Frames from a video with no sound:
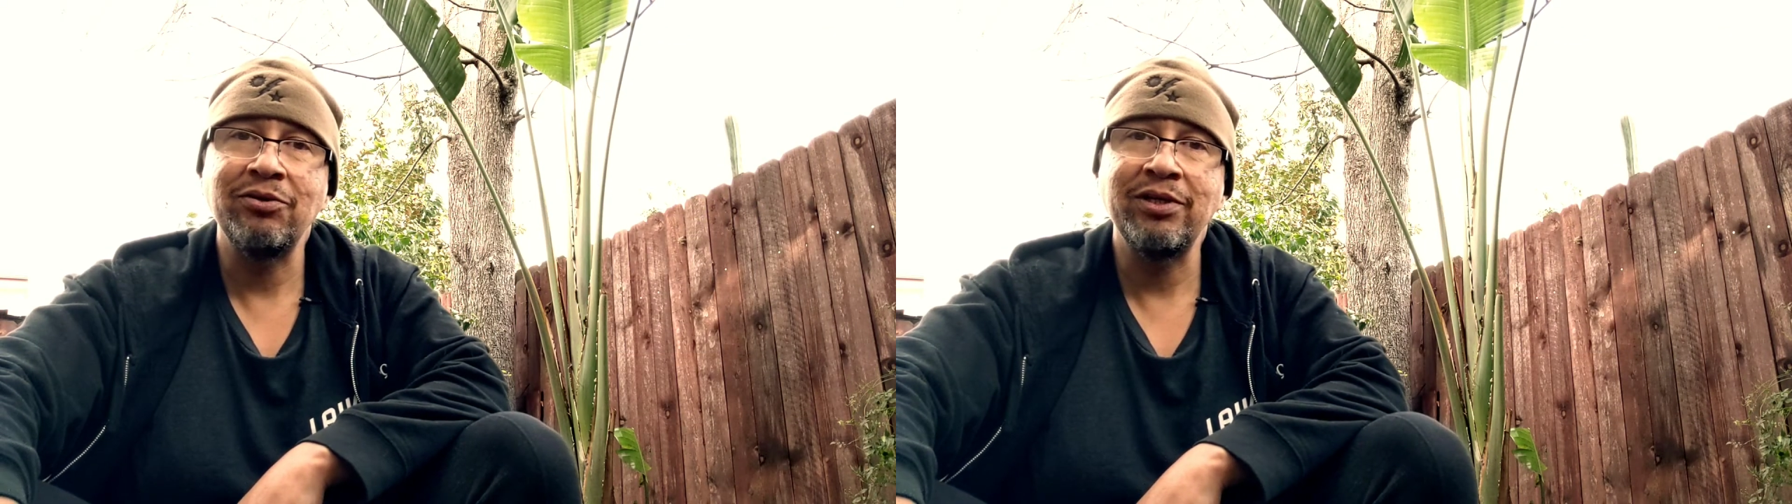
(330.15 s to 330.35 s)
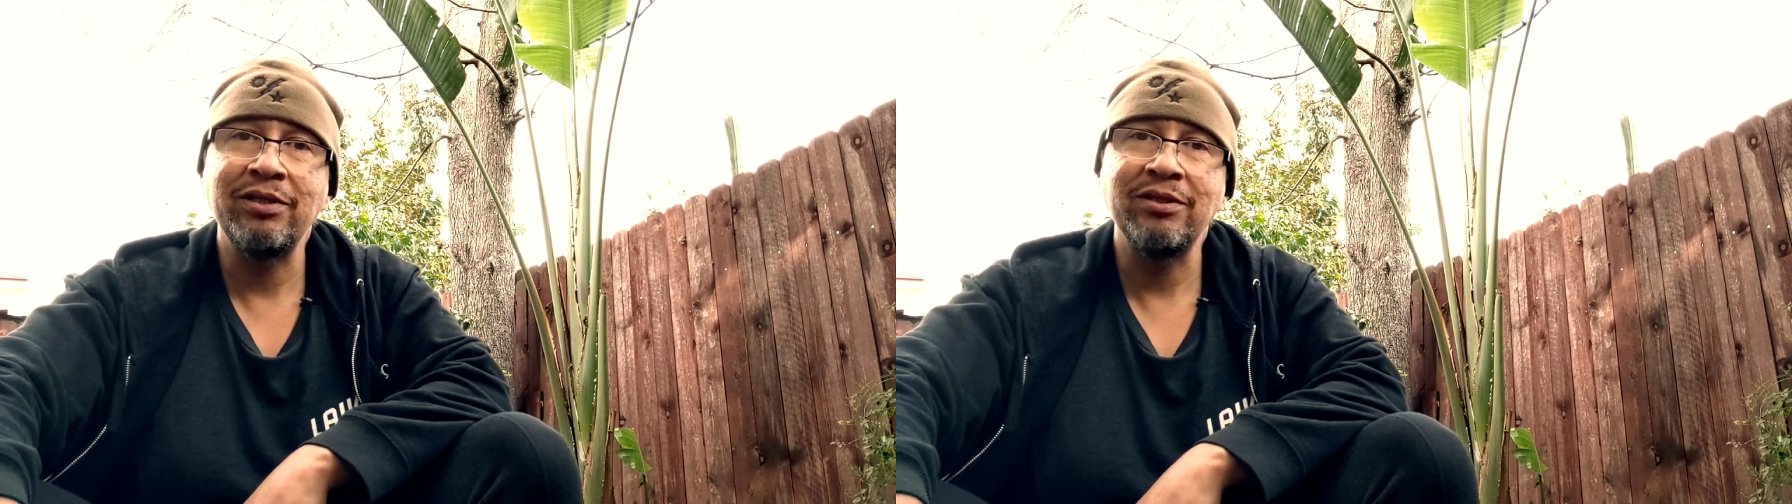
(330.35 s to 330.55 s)

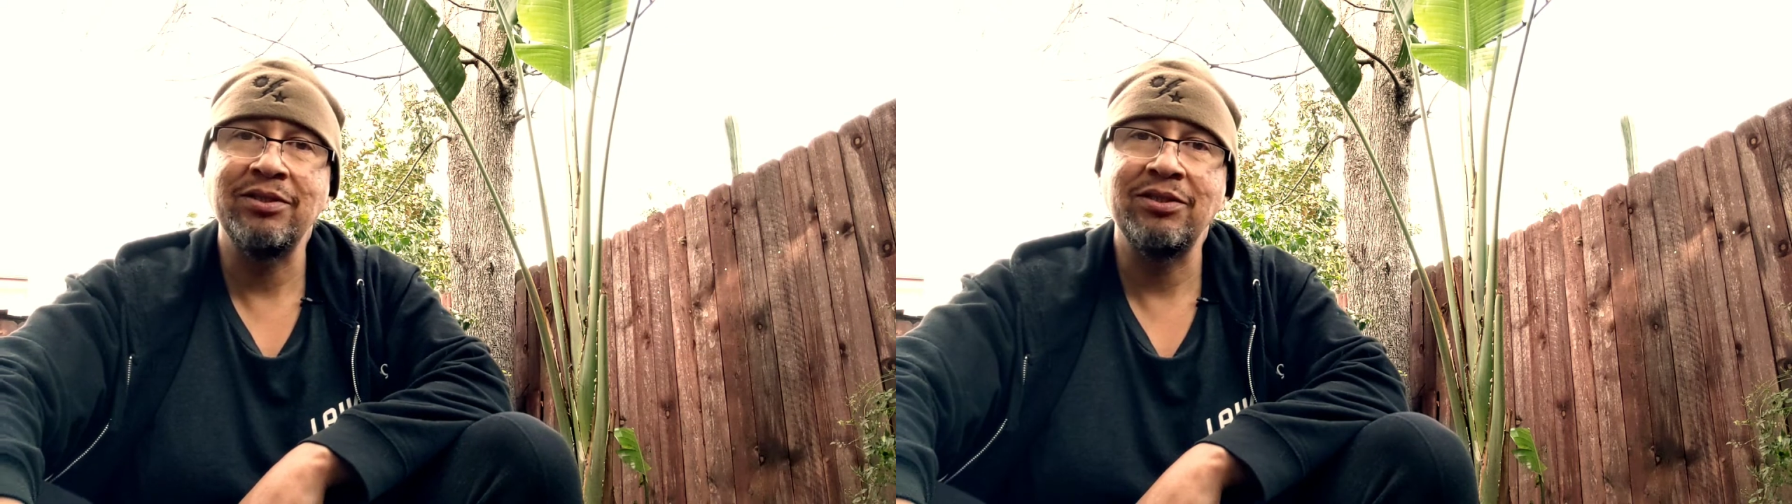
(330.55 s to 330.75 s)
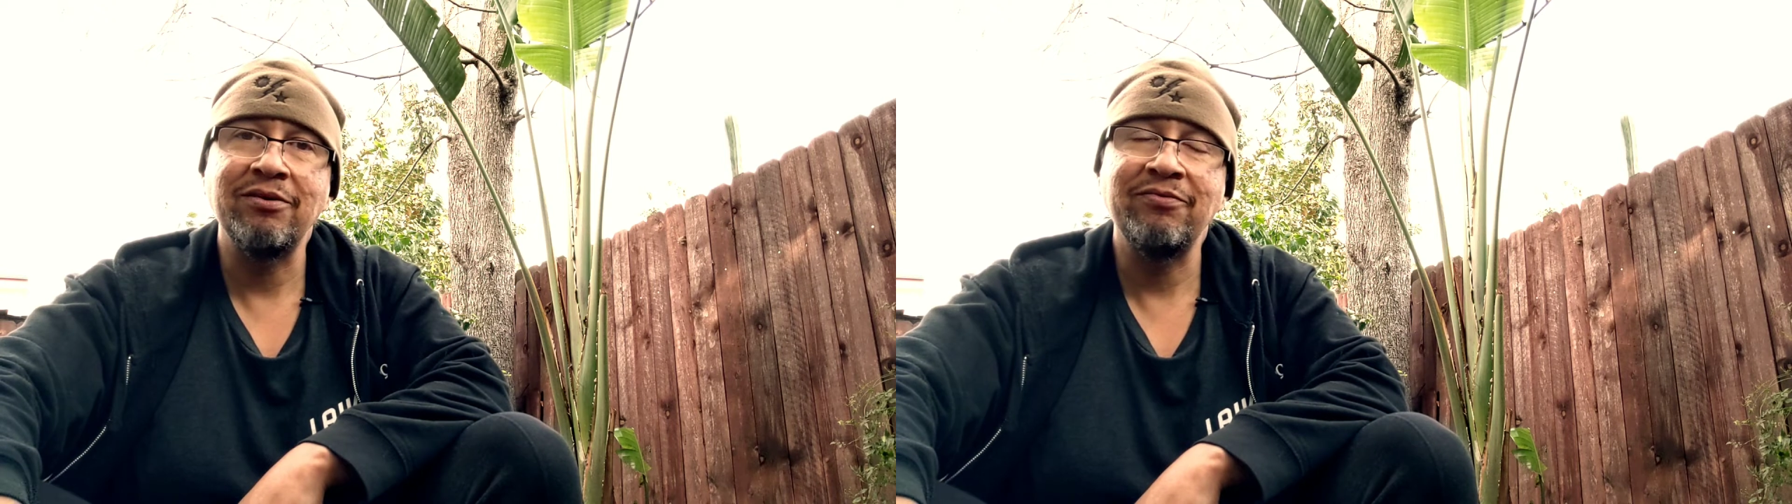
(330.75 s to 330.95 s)
looking
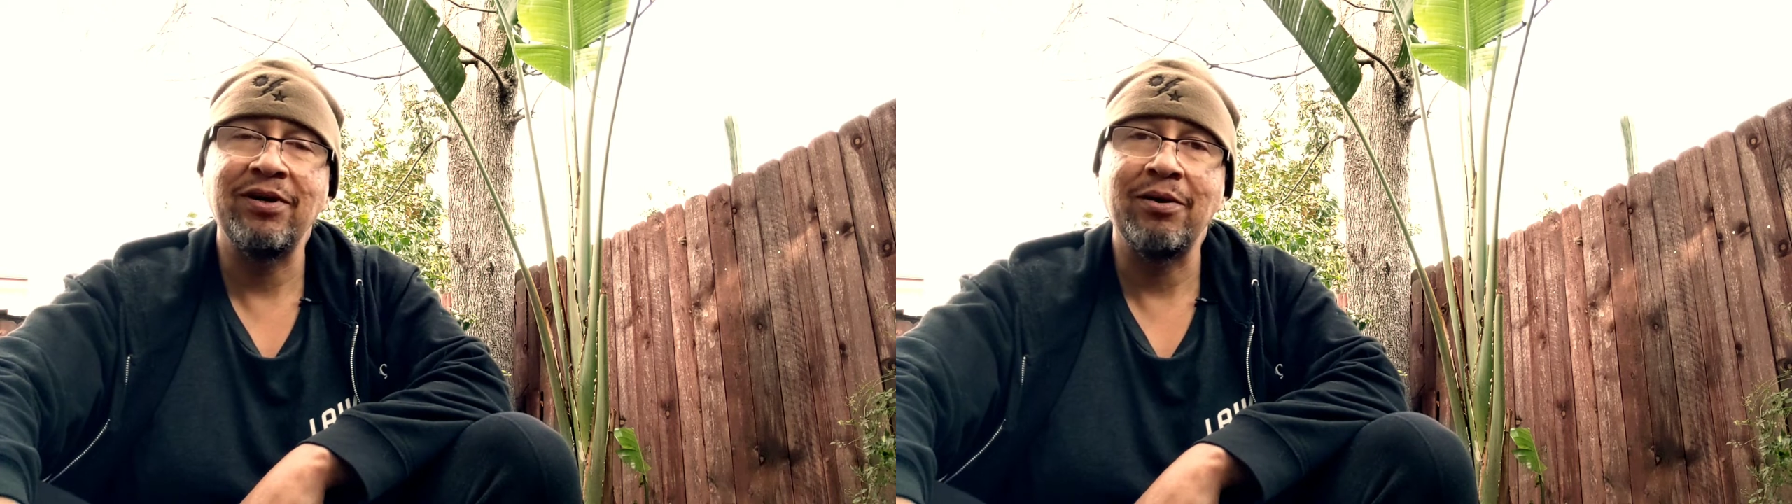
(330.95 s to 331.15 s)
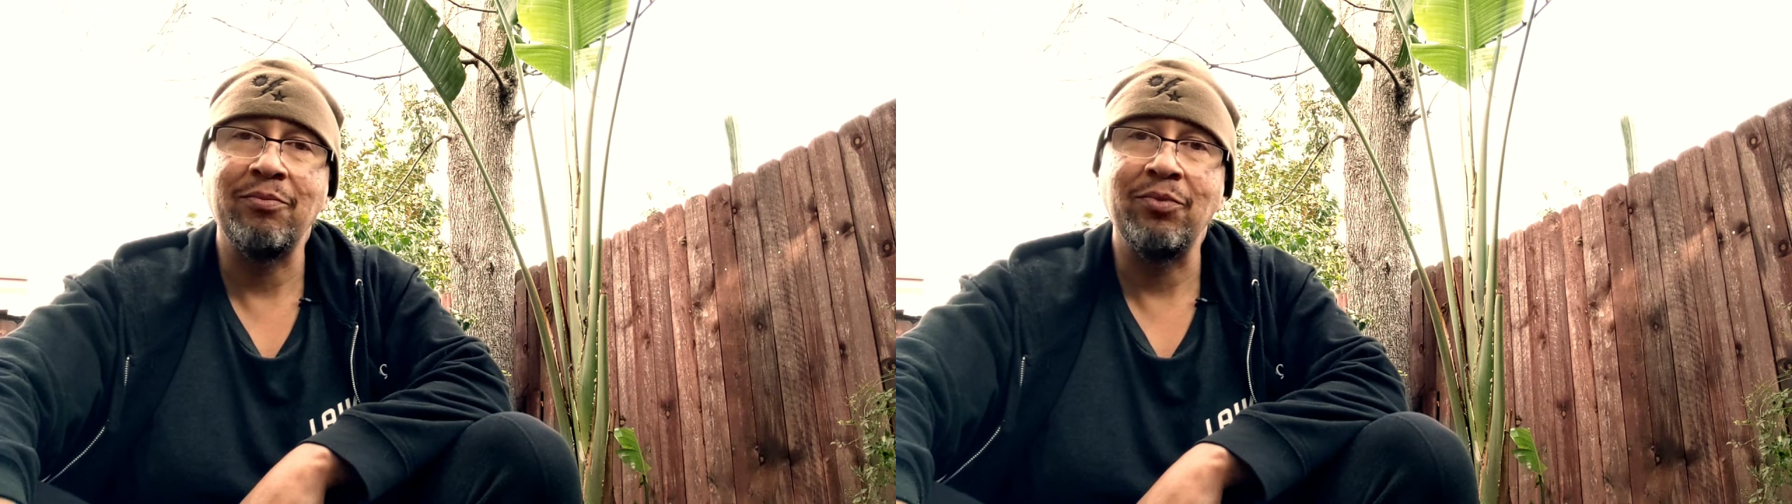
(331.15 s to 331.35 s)
this stuff
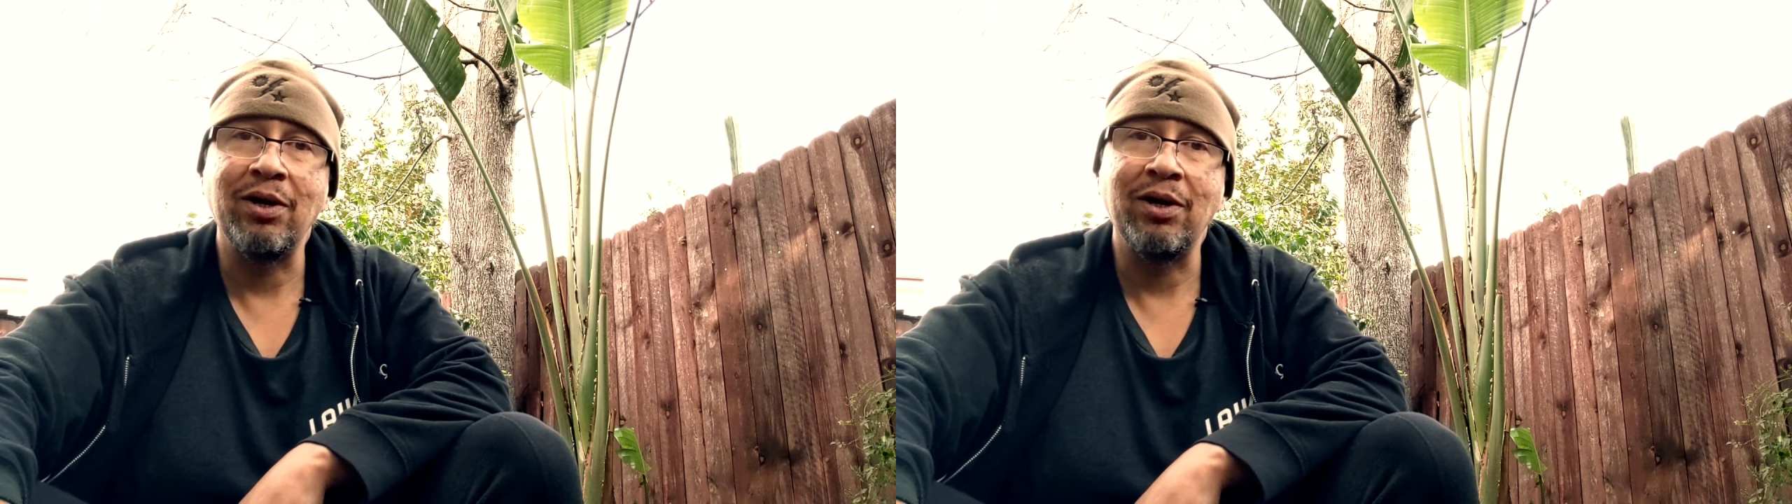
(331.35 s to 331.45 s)
up,